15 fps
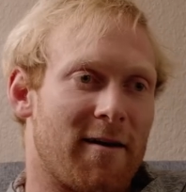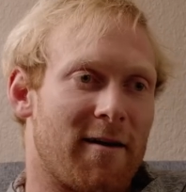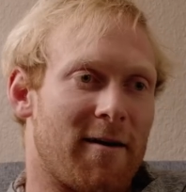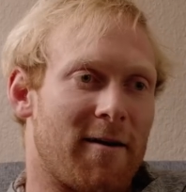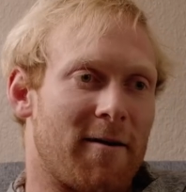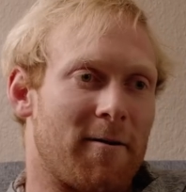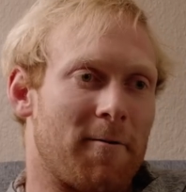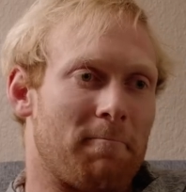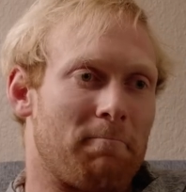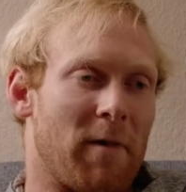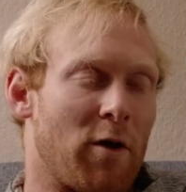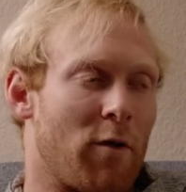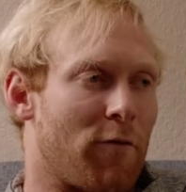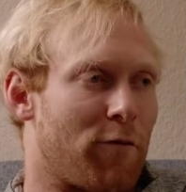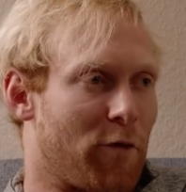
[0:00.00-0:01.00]
I
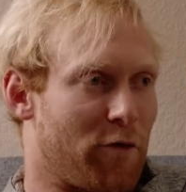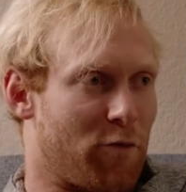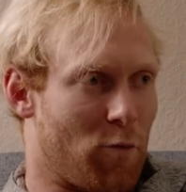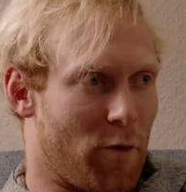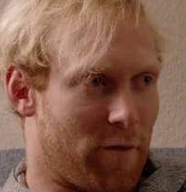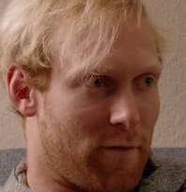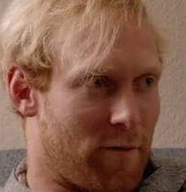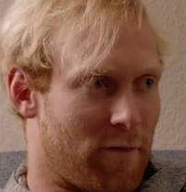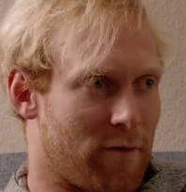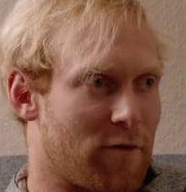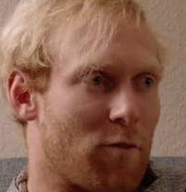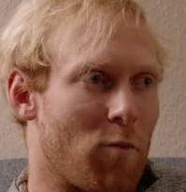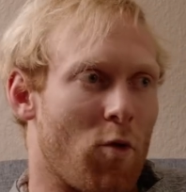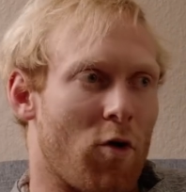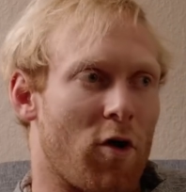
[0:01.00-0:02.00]
know the first one
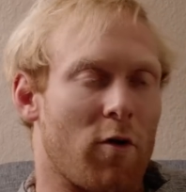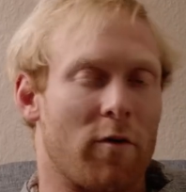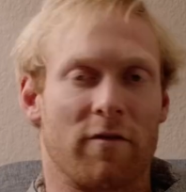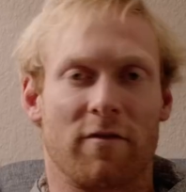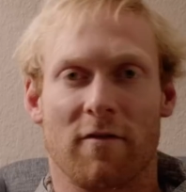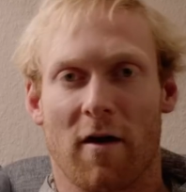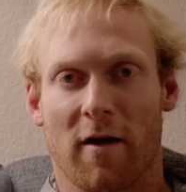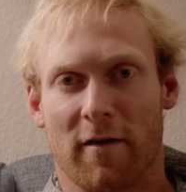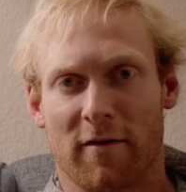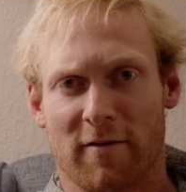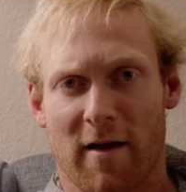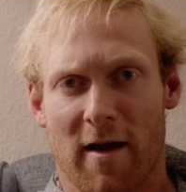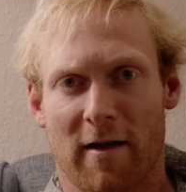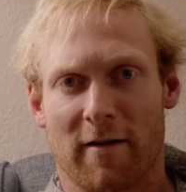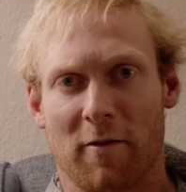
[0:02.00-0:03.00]
tomorrow is not
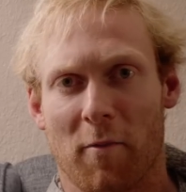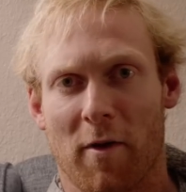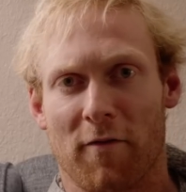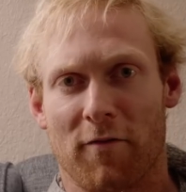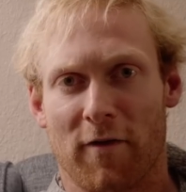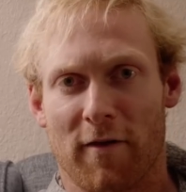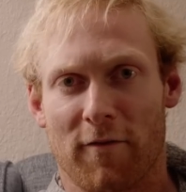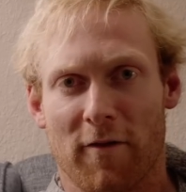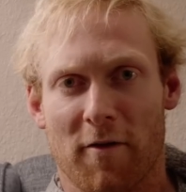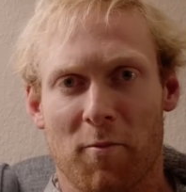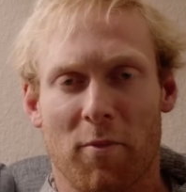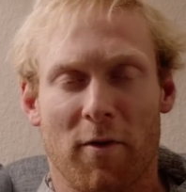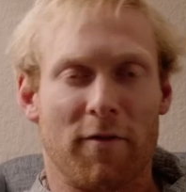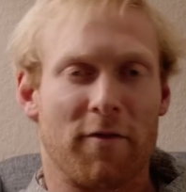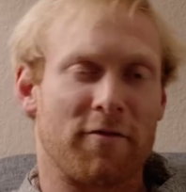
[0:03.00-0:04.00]
exactly my favorite,
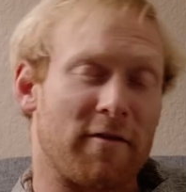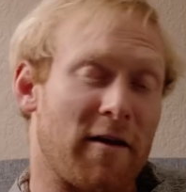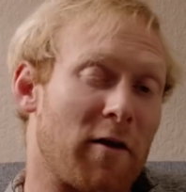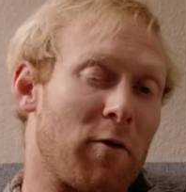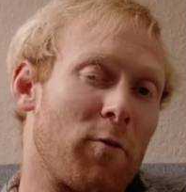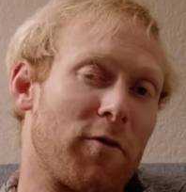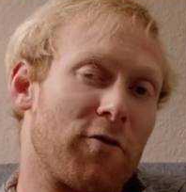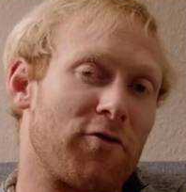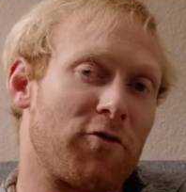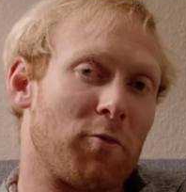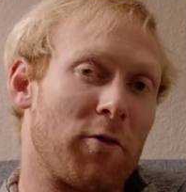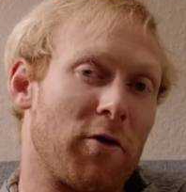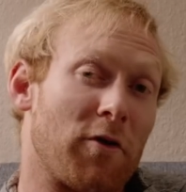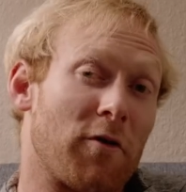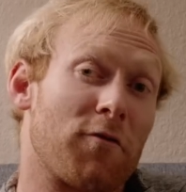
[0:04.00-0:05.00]
but the second one should
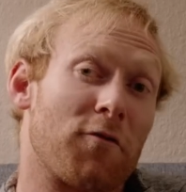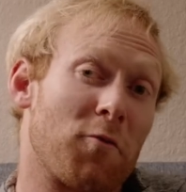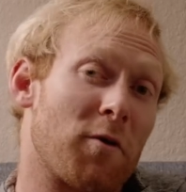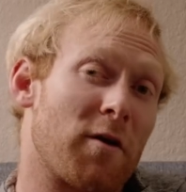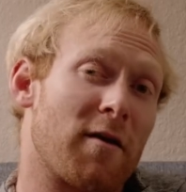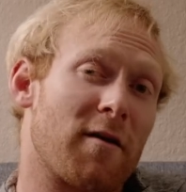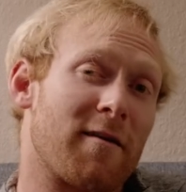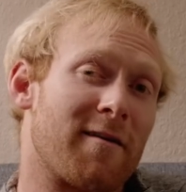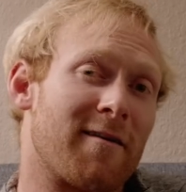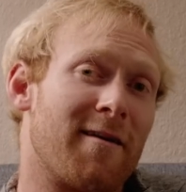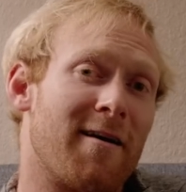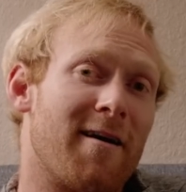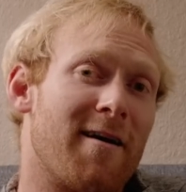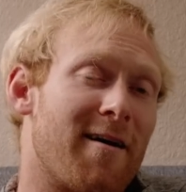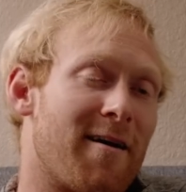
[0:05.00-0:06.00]
be good for me. And
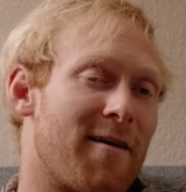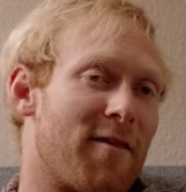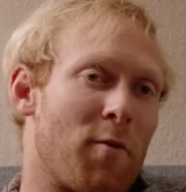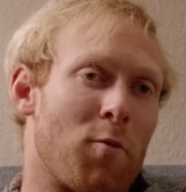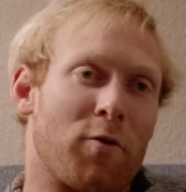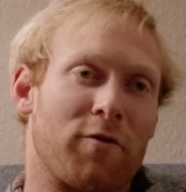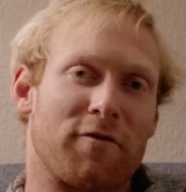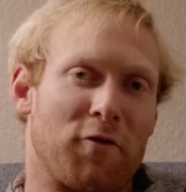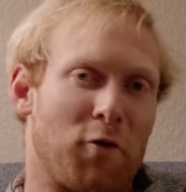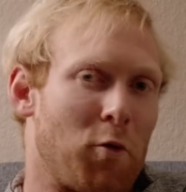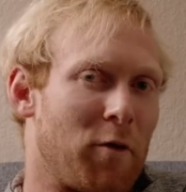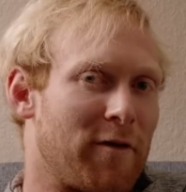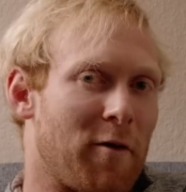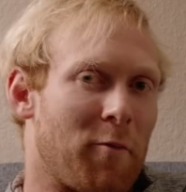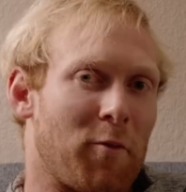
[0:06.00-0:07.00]
then we'll see
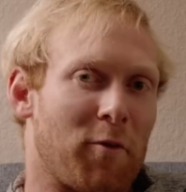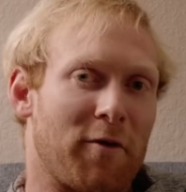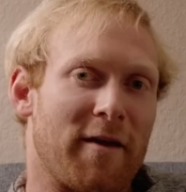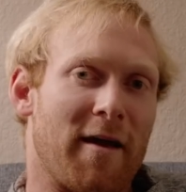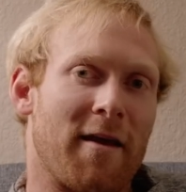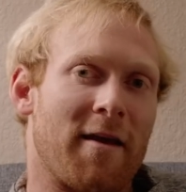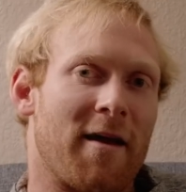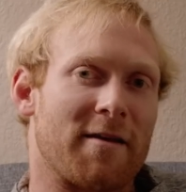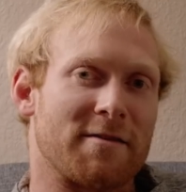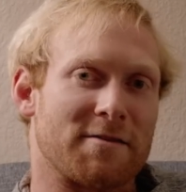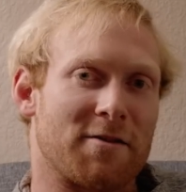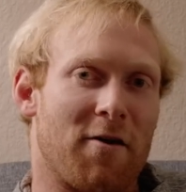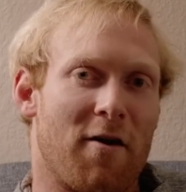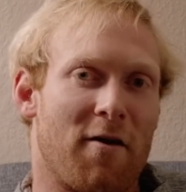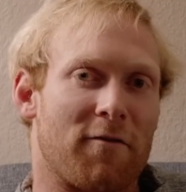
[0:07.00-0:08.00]
what number 10 has
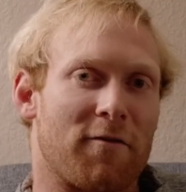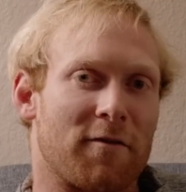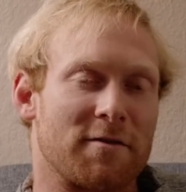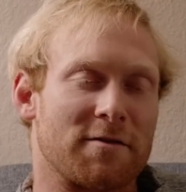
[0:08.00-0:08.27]
to offer.